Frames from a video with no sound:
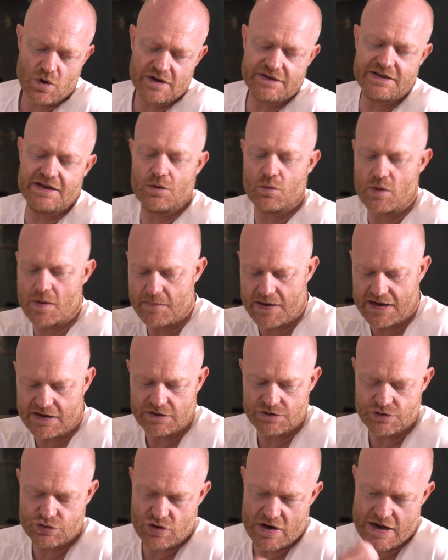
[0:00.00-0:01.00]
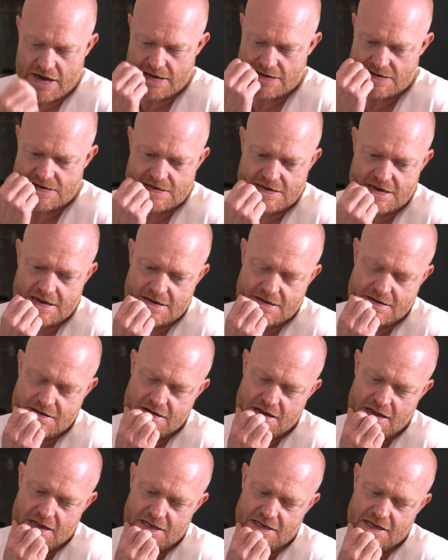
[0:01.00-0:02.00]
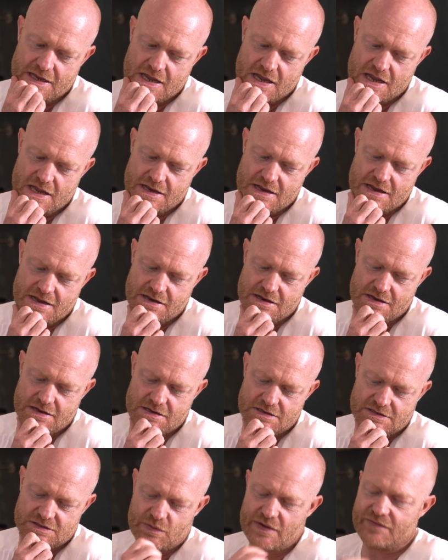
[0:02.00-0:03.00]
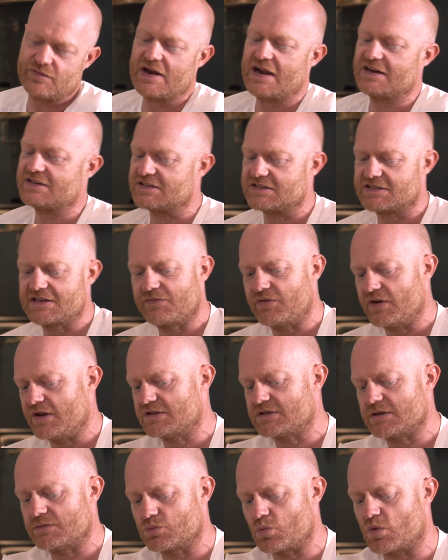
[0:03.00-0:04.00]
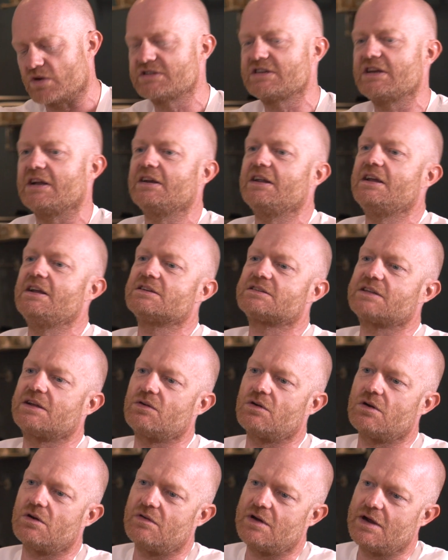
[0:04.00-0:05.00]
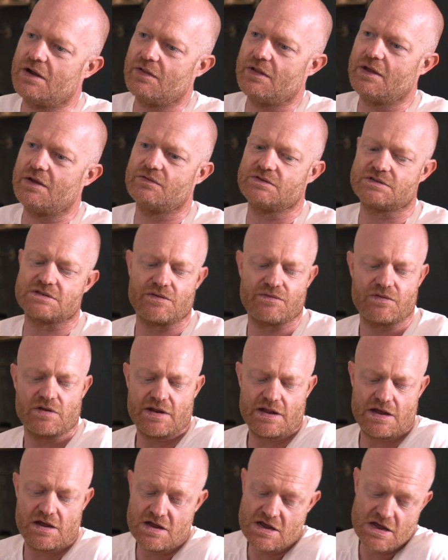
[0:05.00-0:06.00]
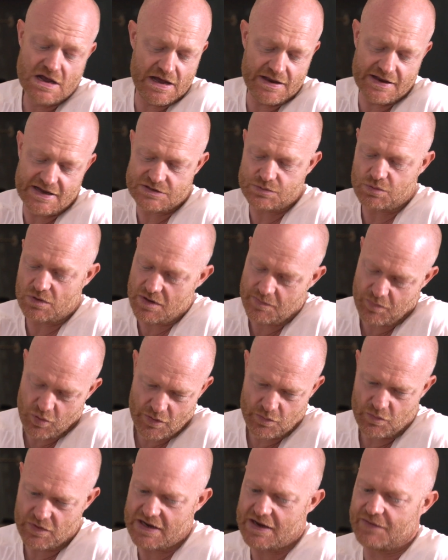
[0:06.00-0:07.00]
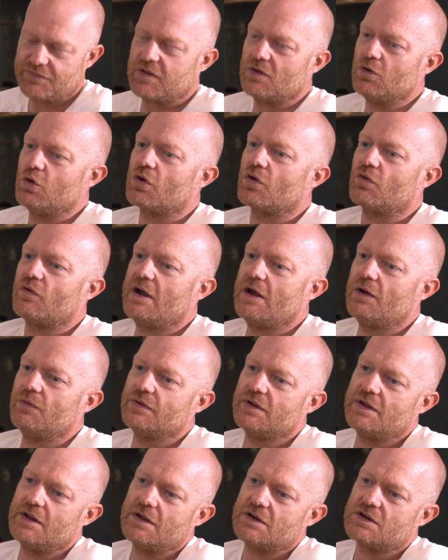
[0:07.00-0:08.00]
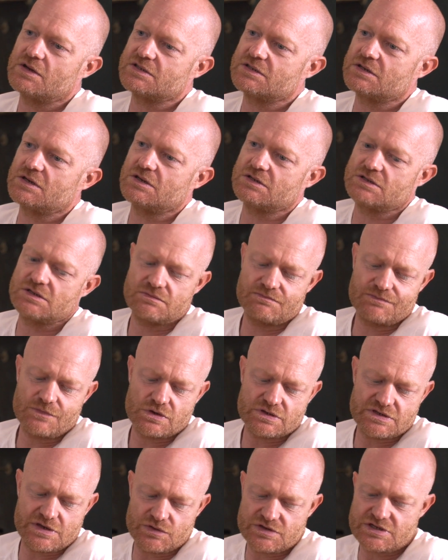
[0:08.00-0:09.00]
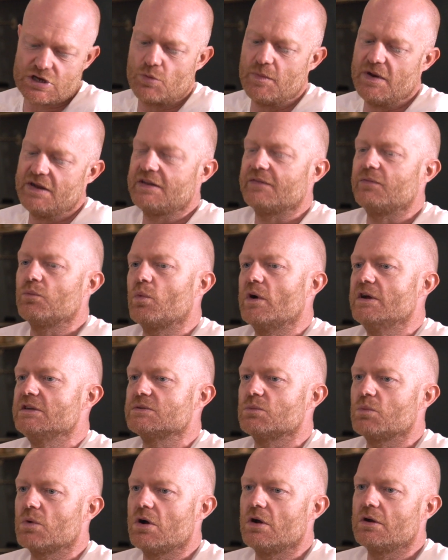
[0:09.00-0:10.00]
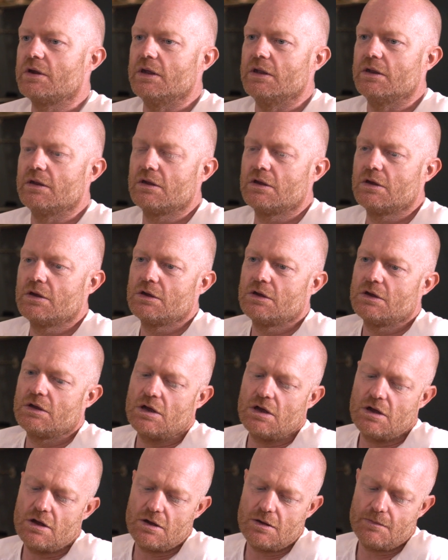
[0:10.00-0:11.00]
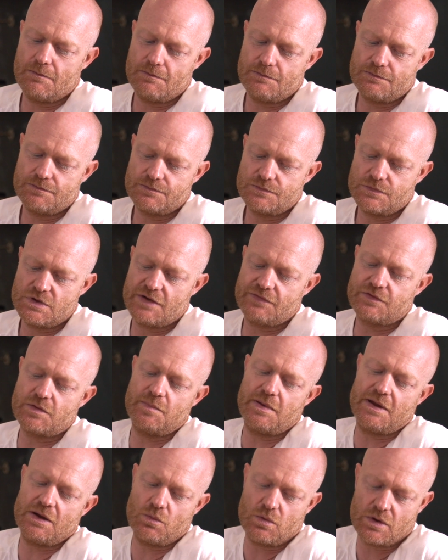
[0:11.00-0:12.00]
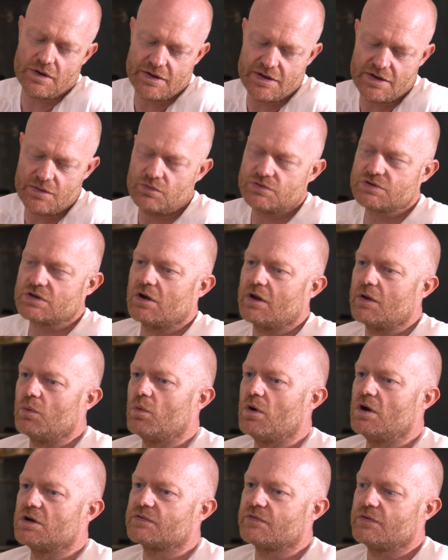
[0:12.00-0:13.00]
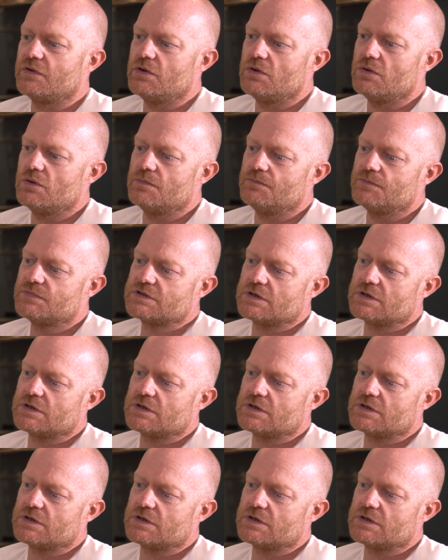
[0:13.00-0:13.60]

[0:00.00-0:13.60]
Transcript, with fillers: what I did, I went back and trained, and then so every actor is different in terms of what techniques there are out there and stuff like that. And that's what the point where you have to look around, isn't it? Because there are so many different ways of working. You have to pick one that kind of works for you.